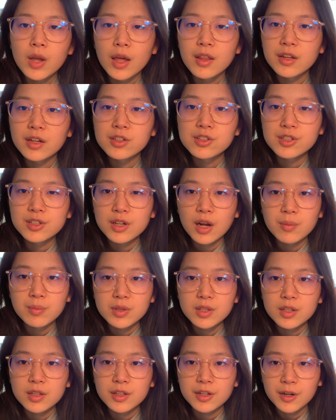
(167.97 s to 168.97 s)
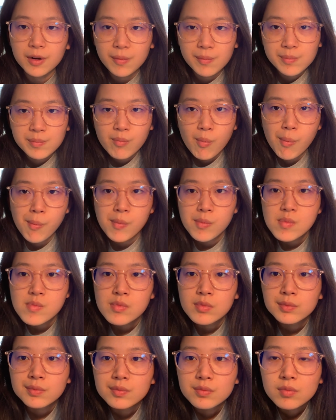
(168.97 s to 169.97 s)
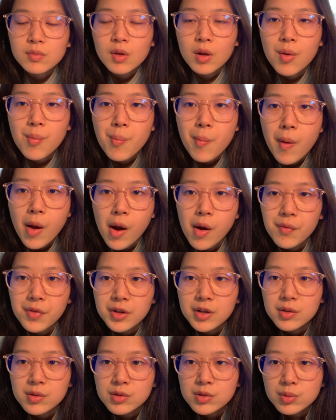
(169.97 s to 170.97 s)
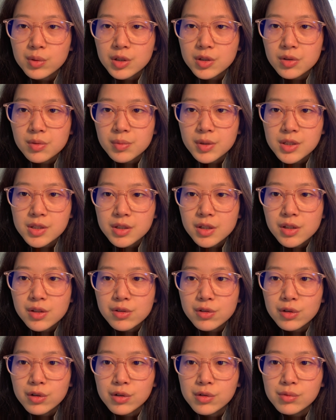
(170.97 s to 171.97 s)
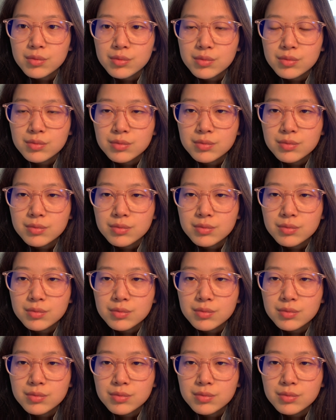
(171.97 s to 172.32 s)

I think I should have gone with the clear. I don't think it works with my skin tone.